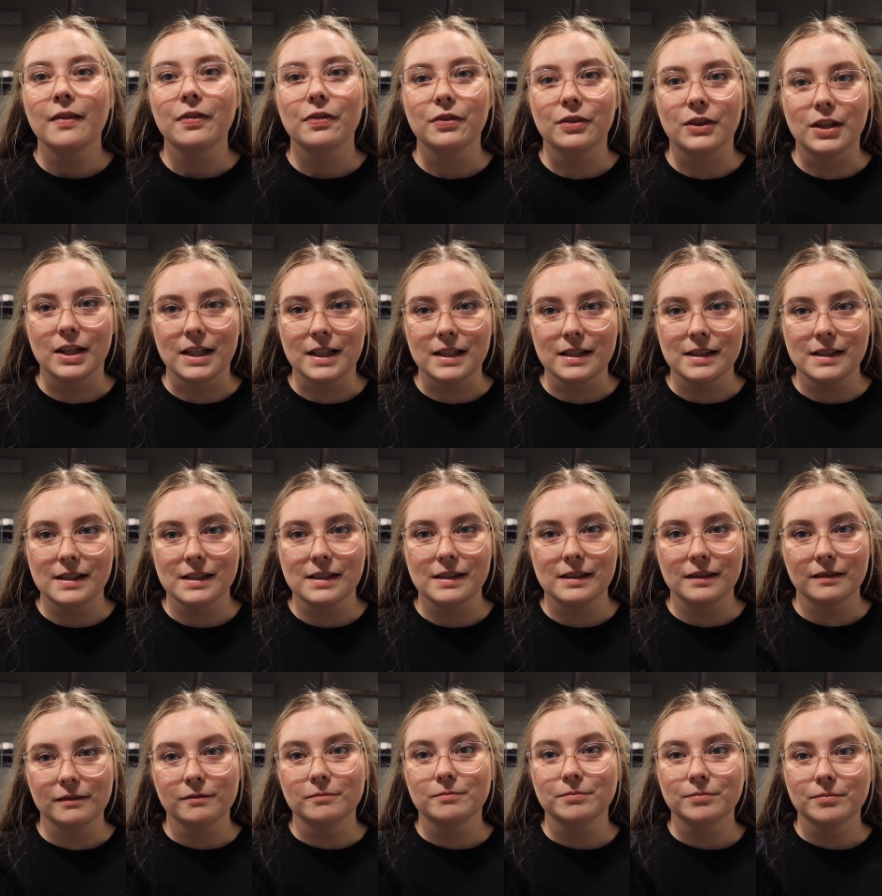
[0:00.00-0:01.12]
this
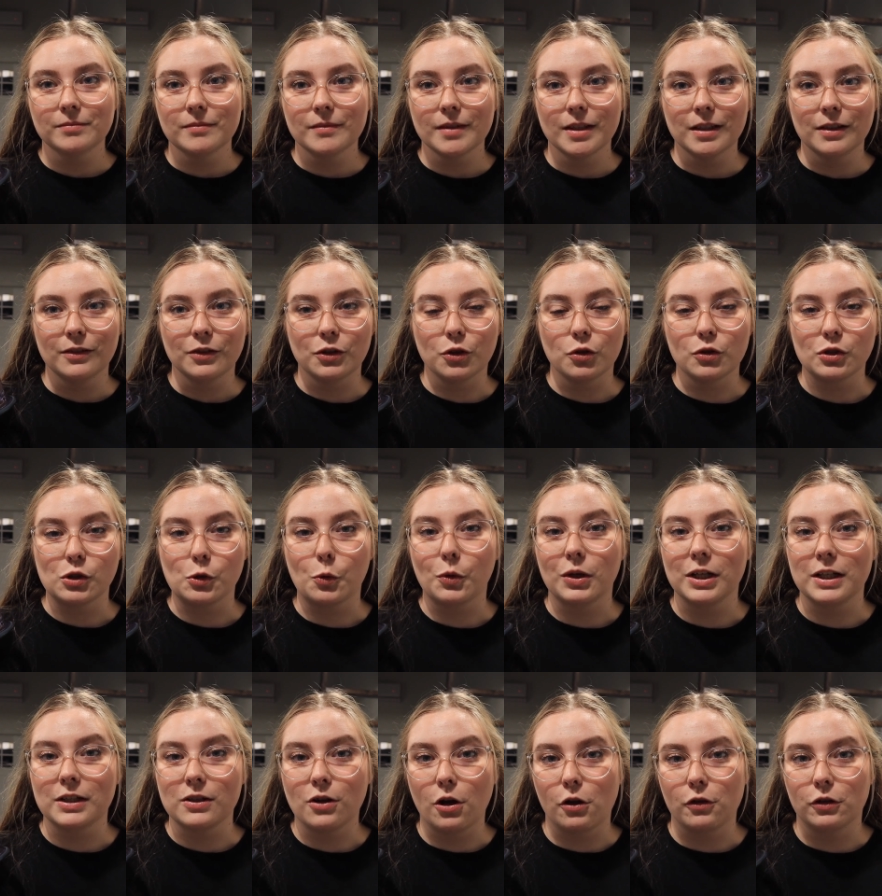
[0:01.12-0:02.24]
little
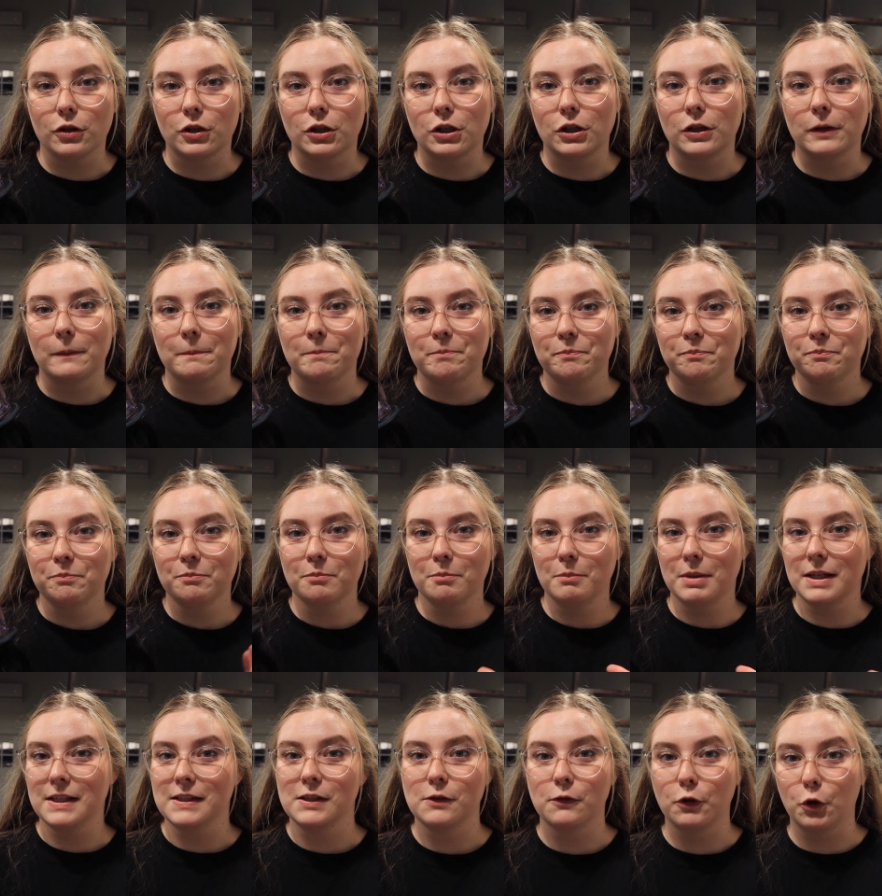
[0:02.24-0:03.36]
$20
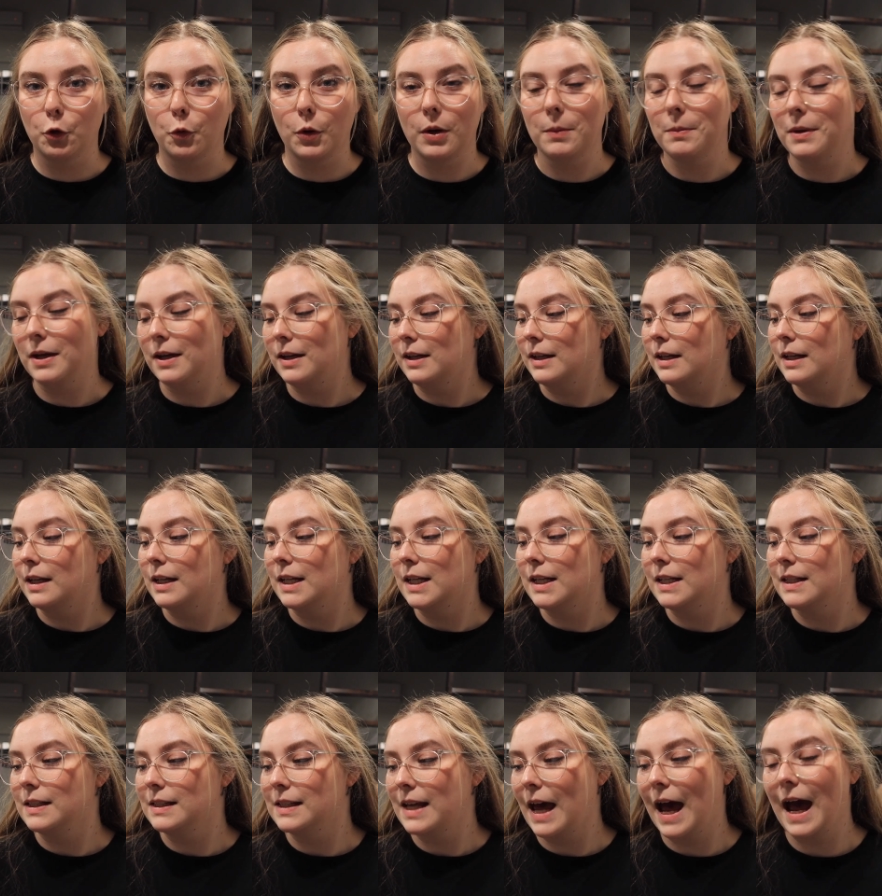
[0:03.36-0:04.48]
piece of equipment
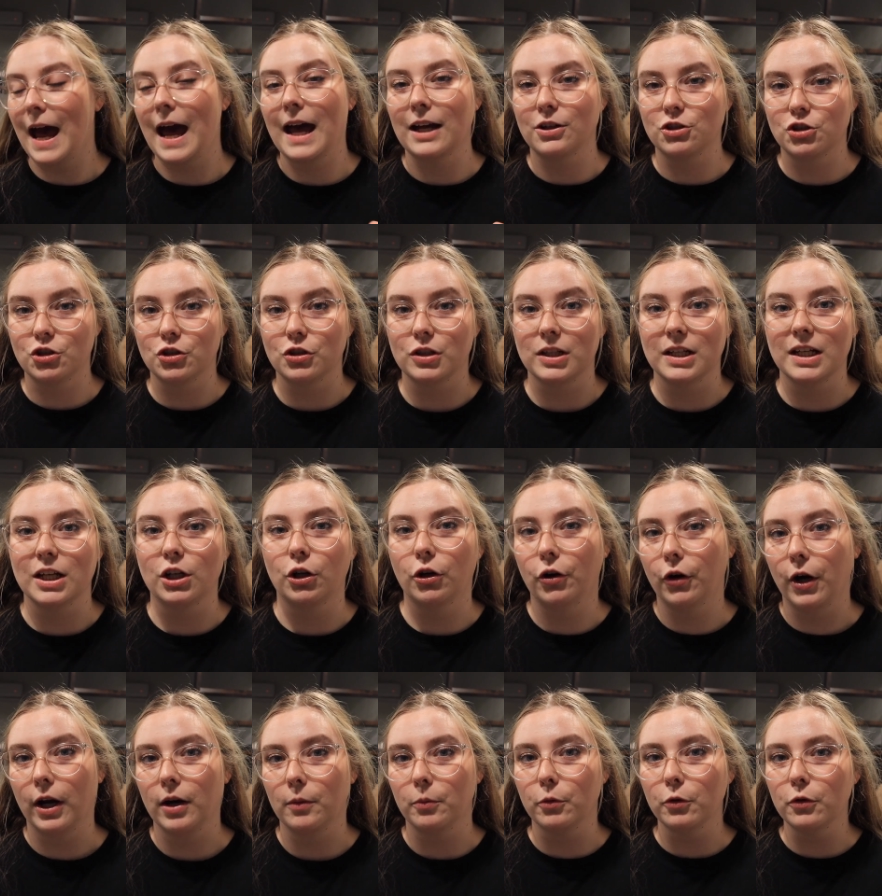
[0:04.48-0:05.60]
is actually
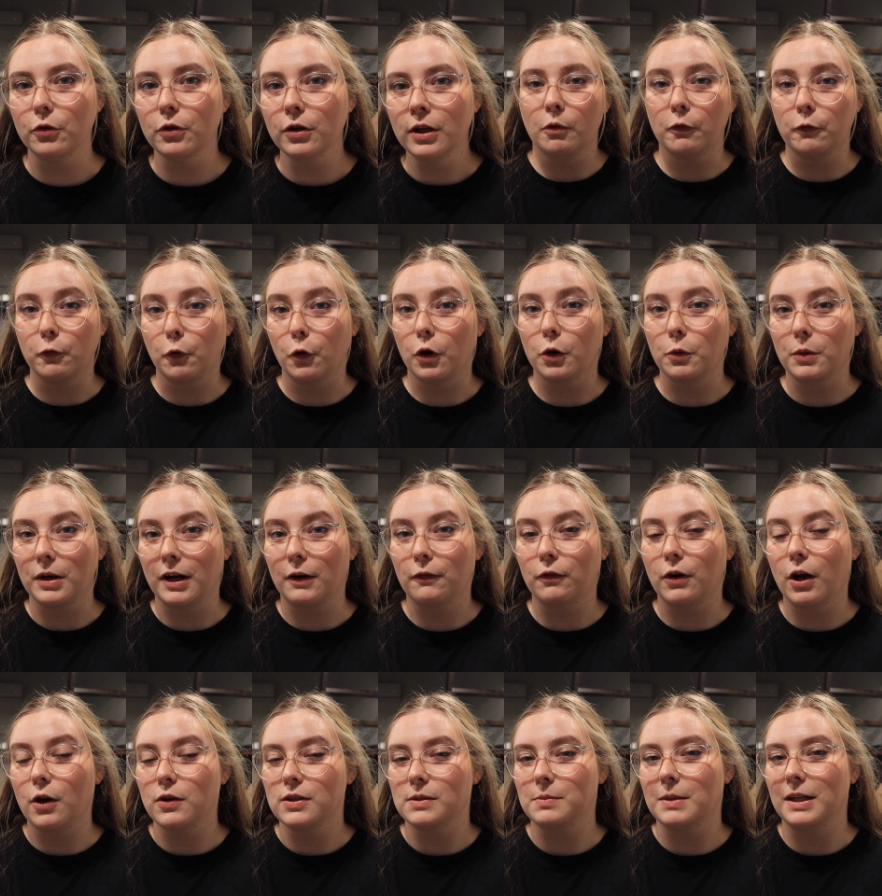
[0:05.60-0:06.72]
incredible. Before, whenever
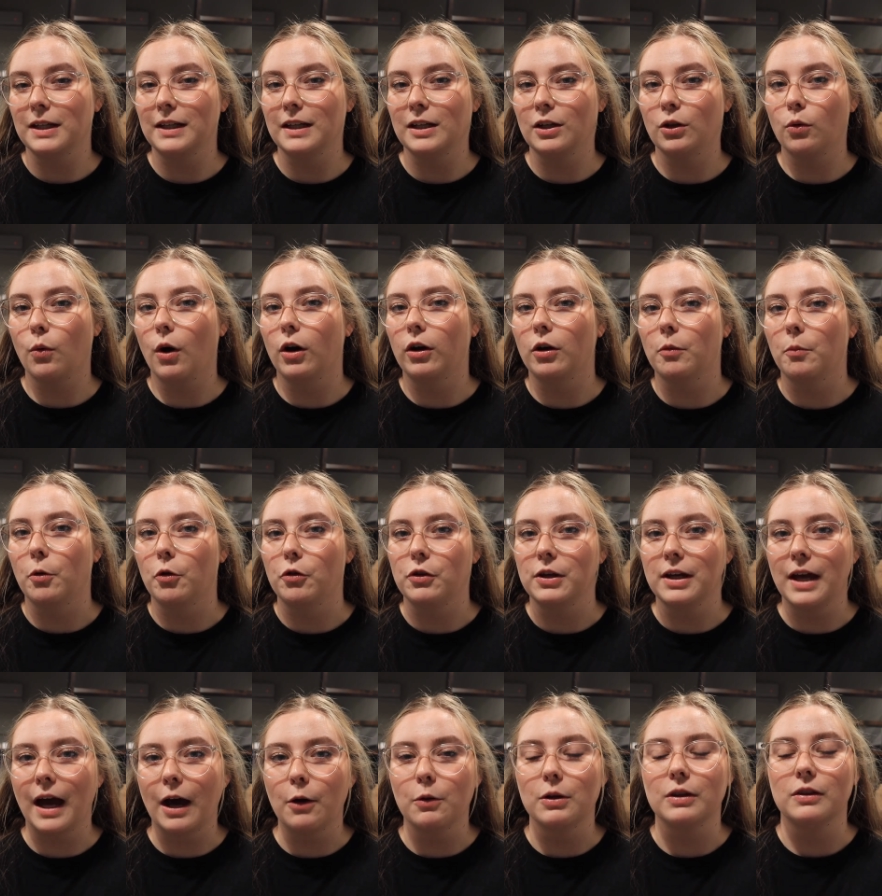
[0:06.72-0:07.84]
I was making guacamole,
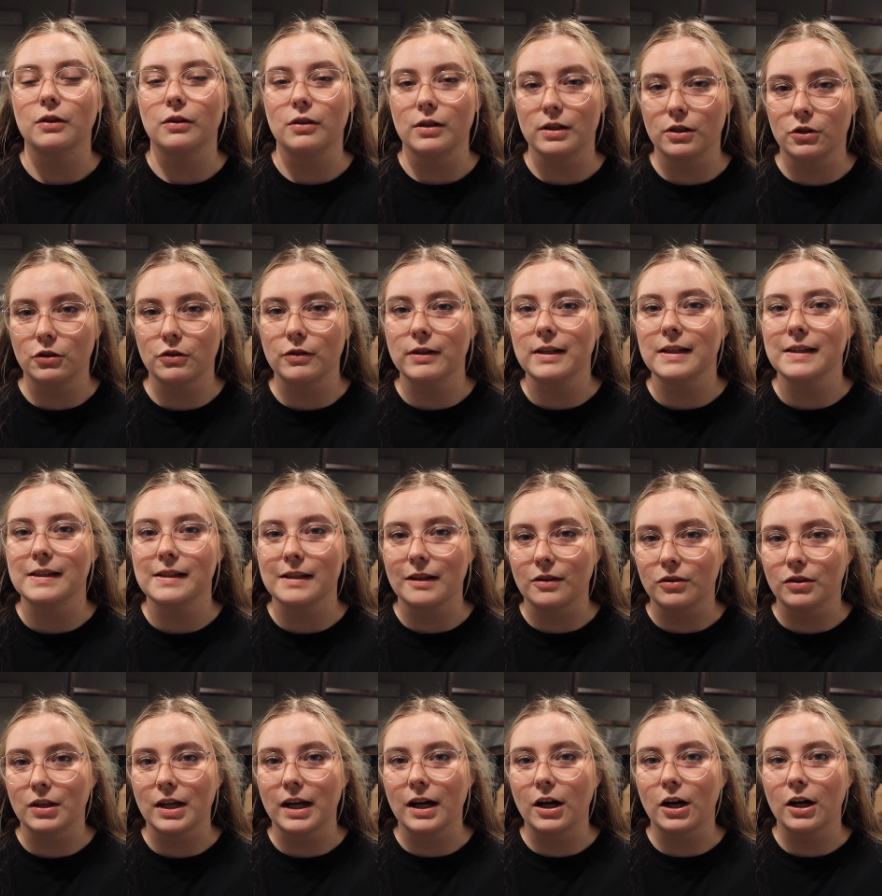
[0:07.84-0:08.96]
I would literally sit
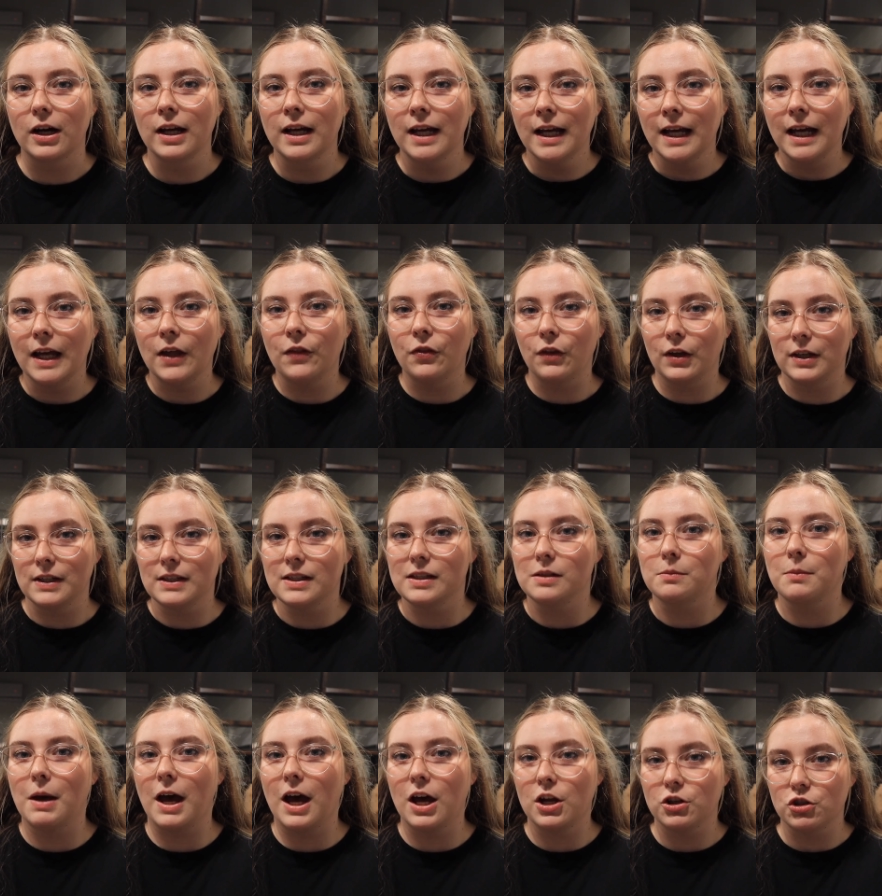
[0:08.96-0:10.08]
there and like
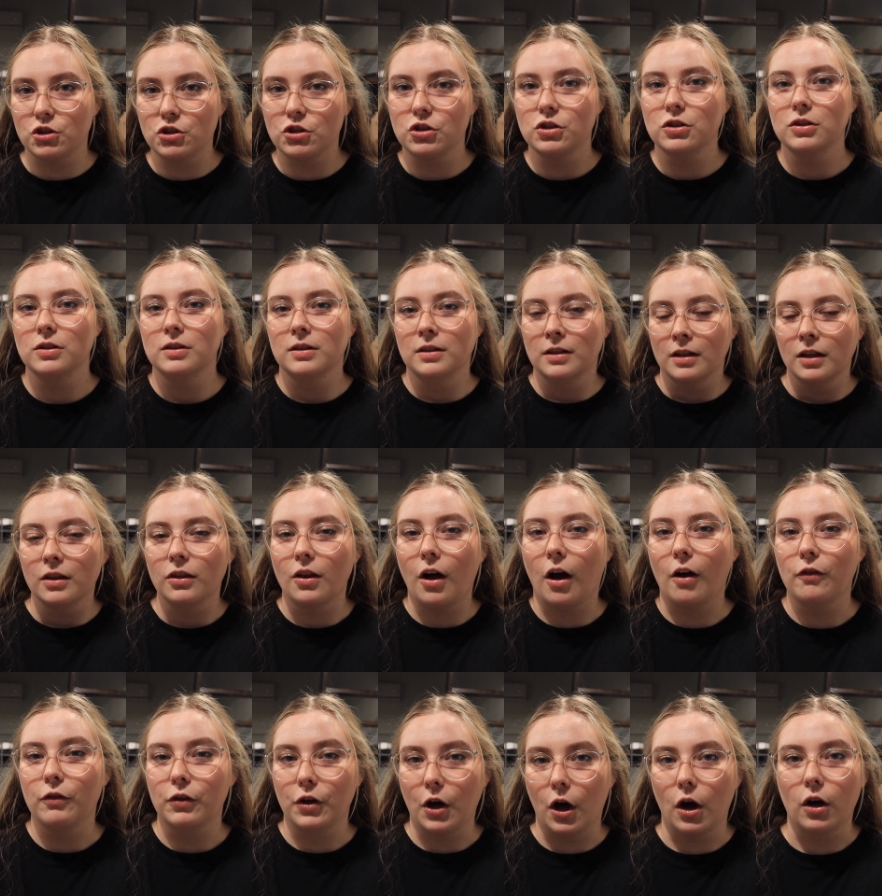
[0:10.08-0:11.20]
smash the
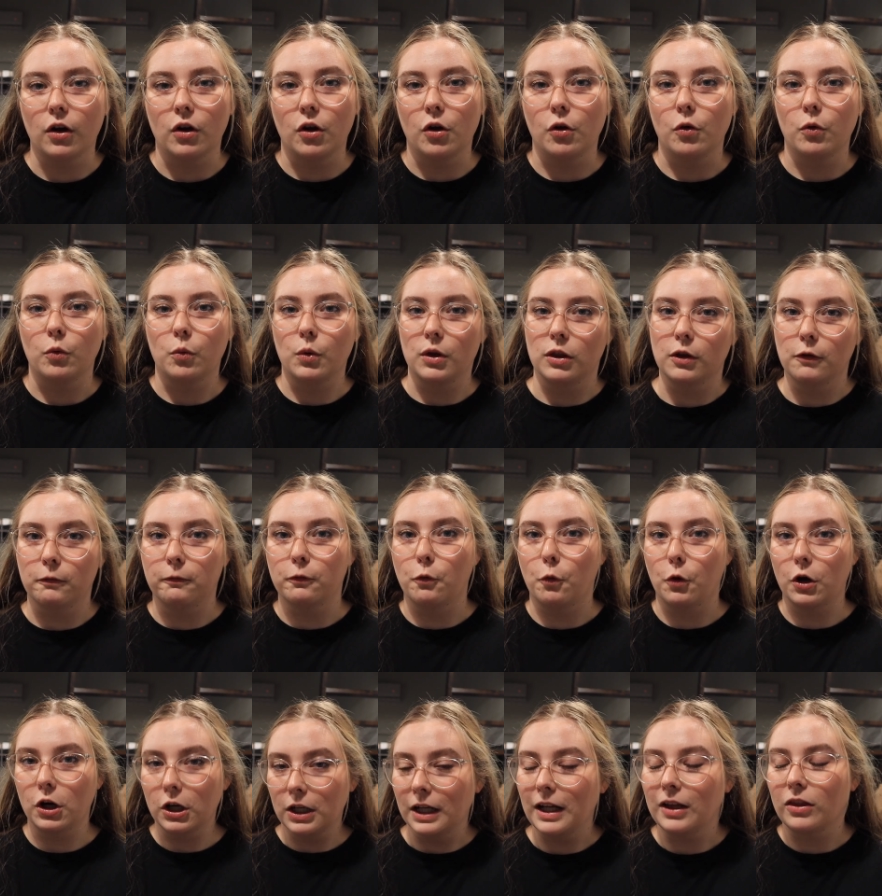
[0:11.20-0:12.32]
avocado with a
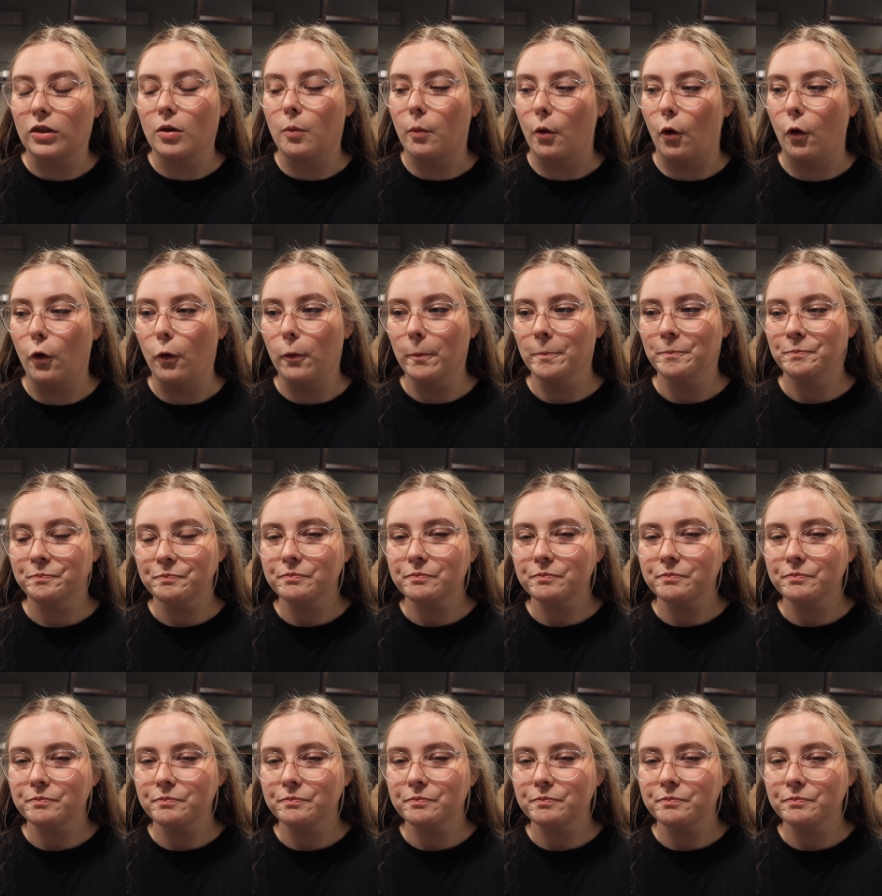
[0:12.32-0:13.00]
fork in the bowl